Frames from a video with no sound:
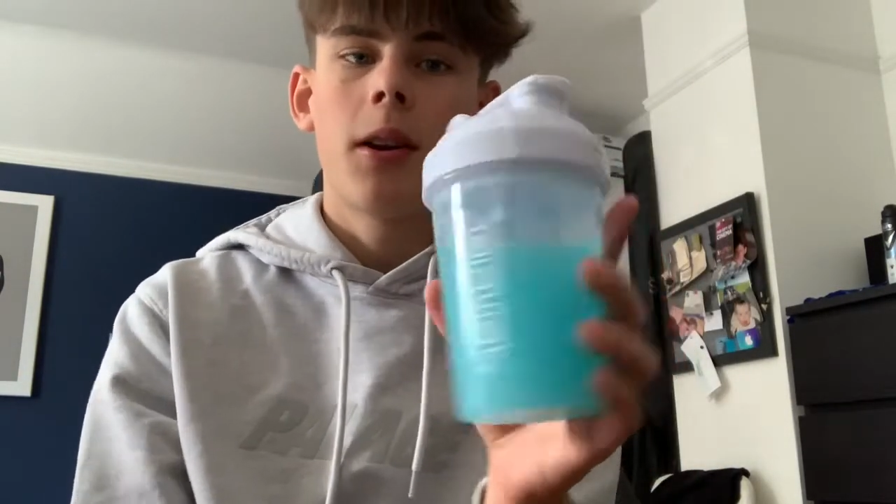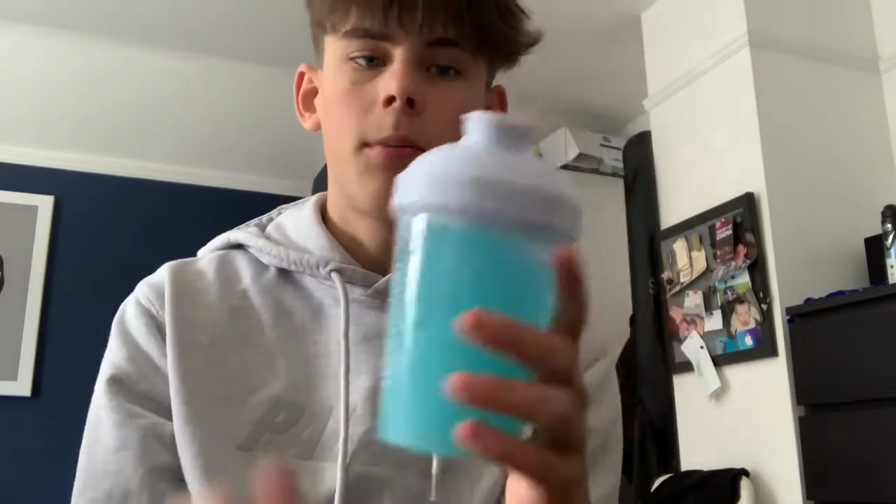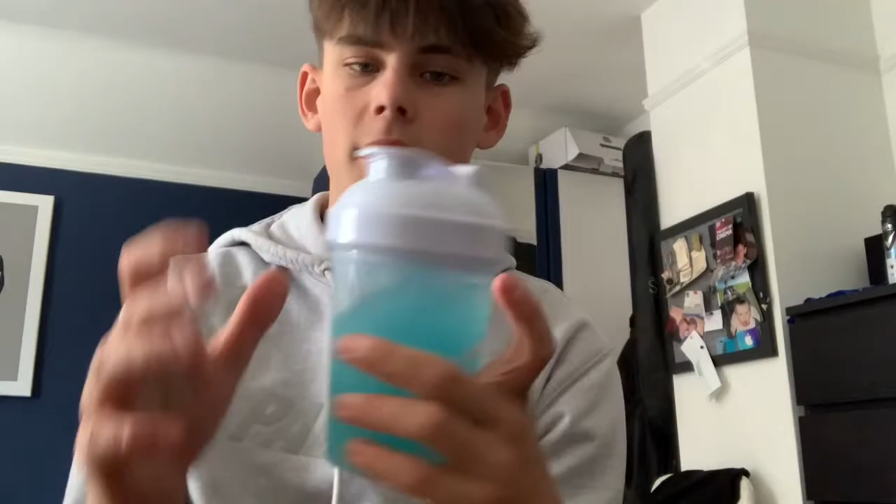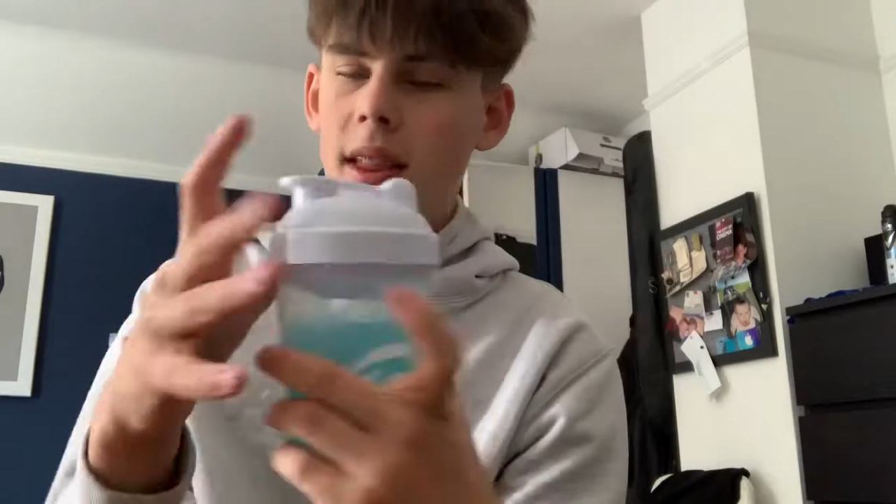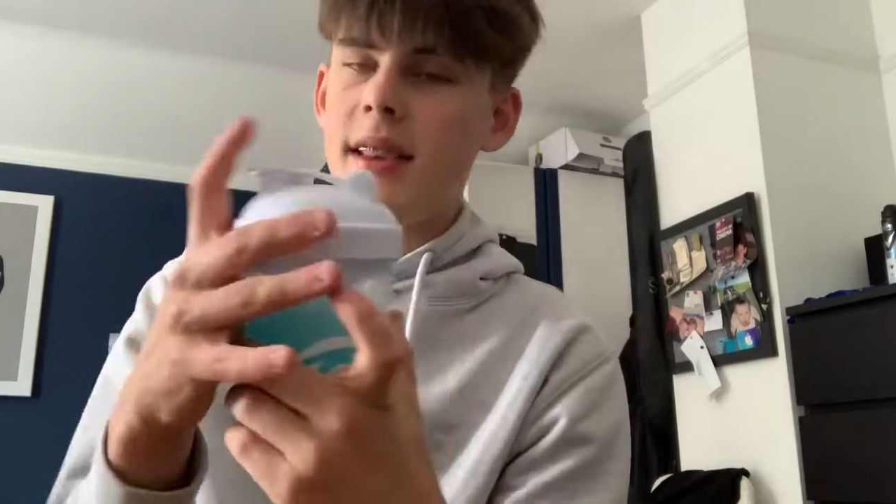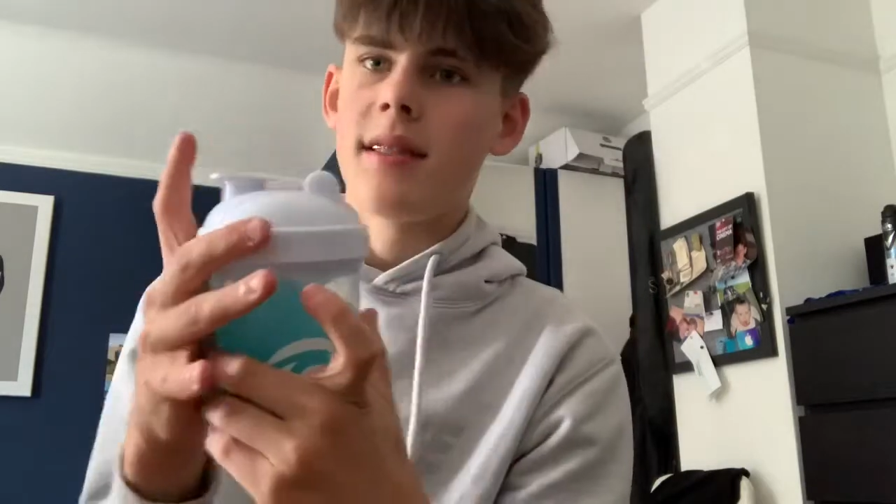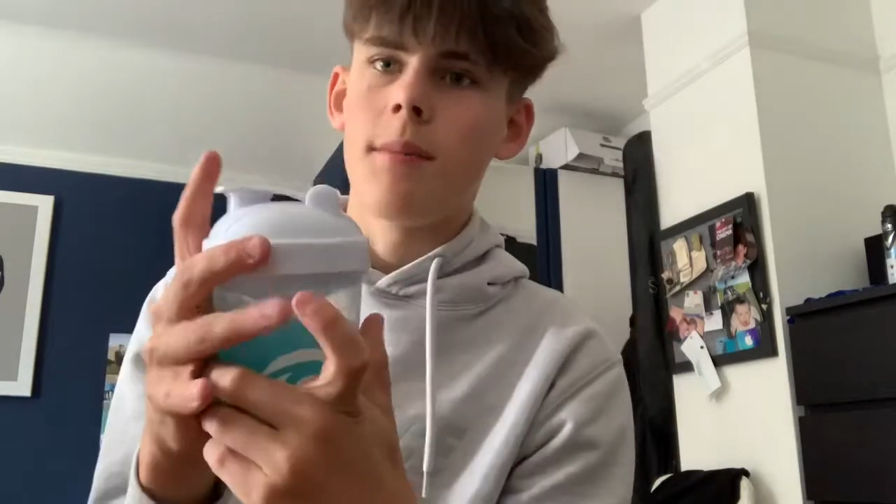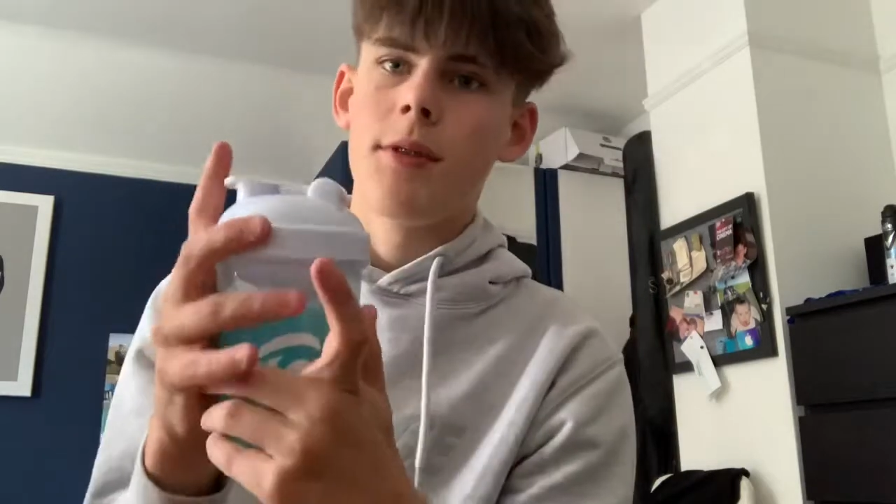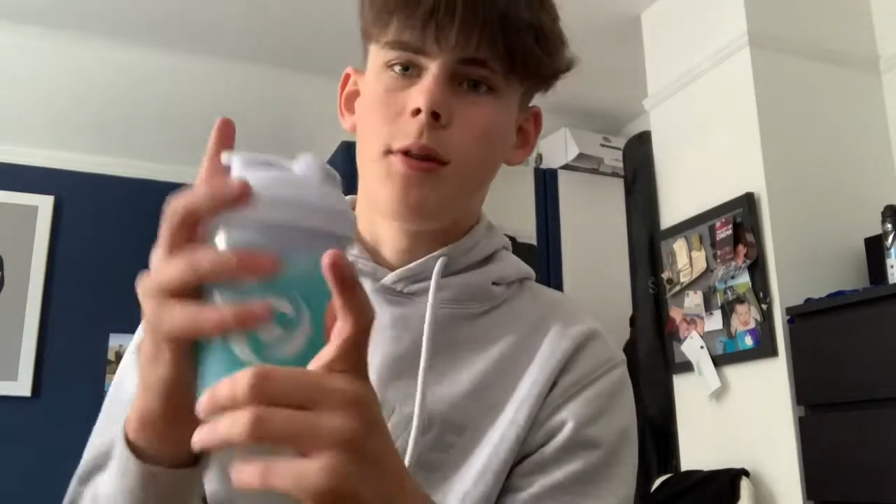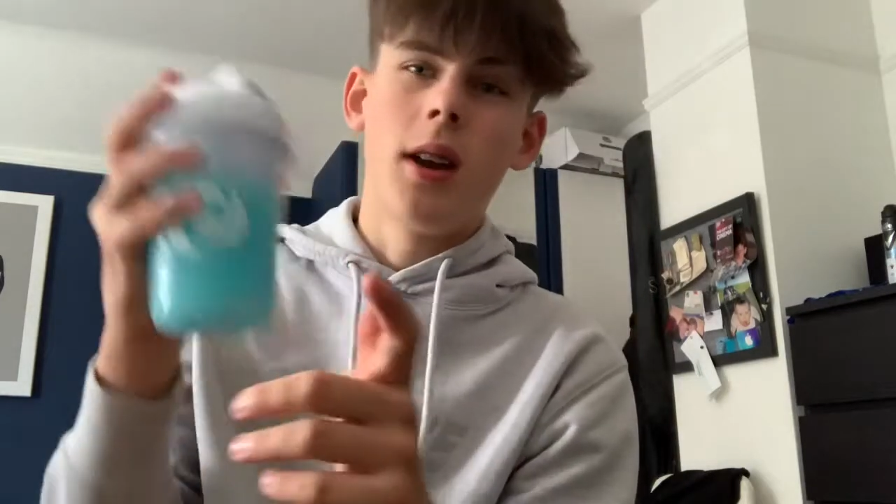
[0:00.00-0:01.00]
going to put this
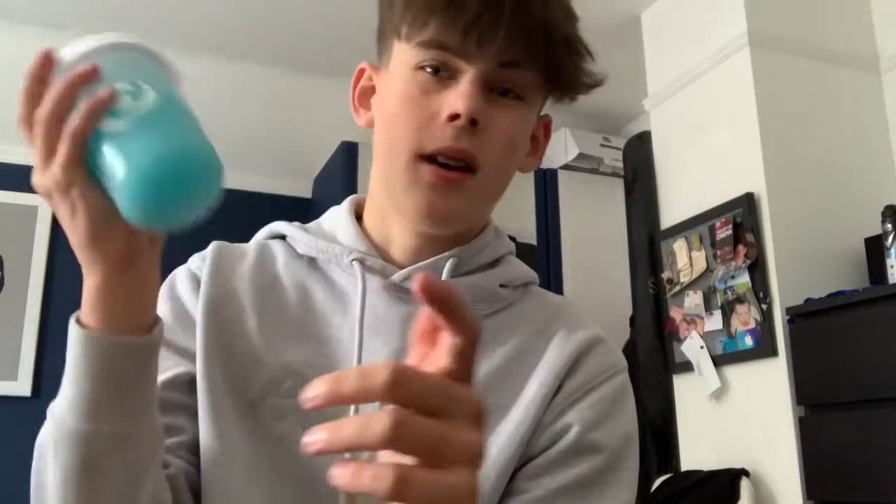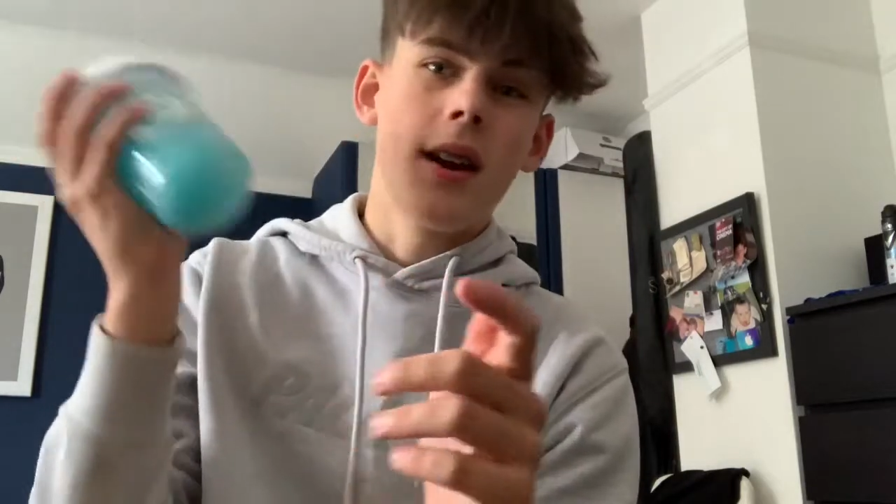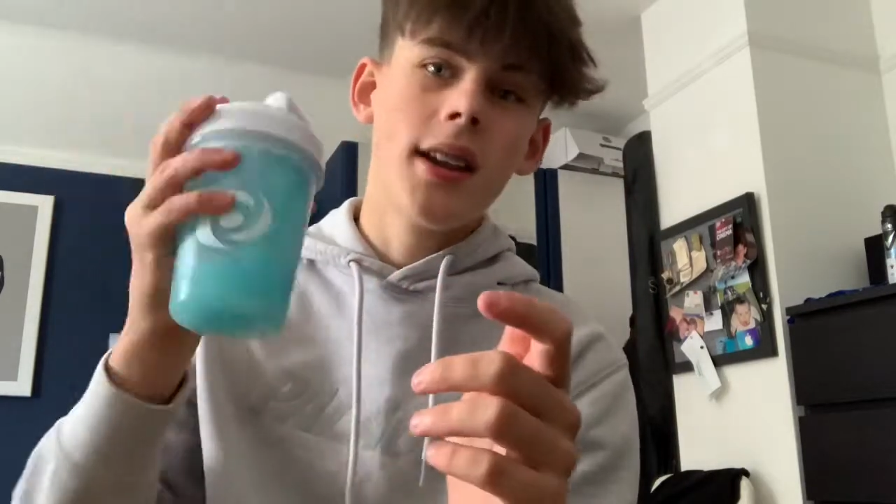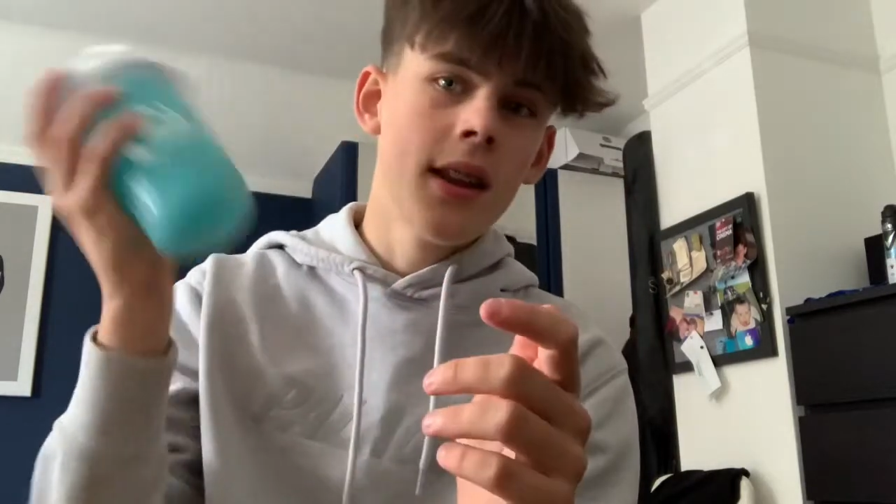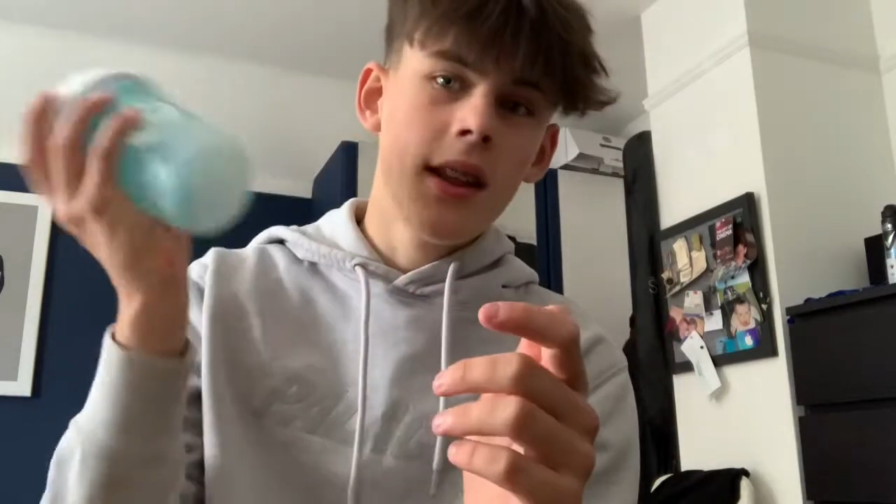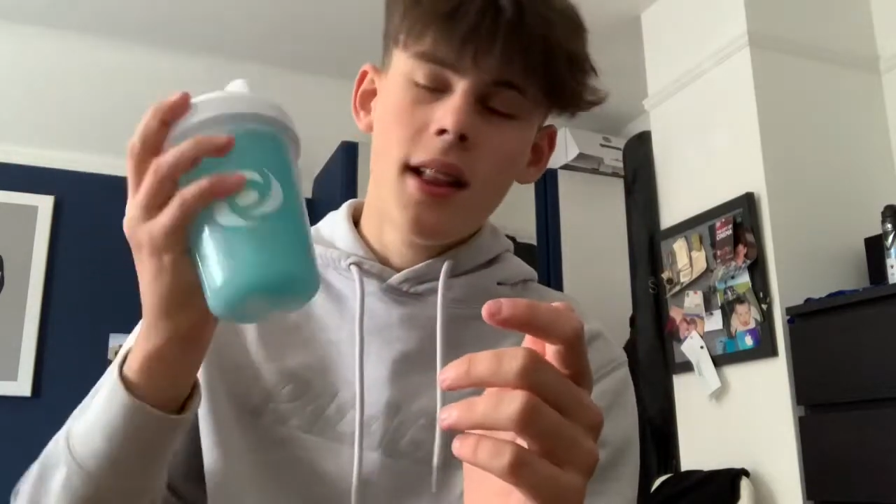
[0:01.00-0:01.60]
up to a 9.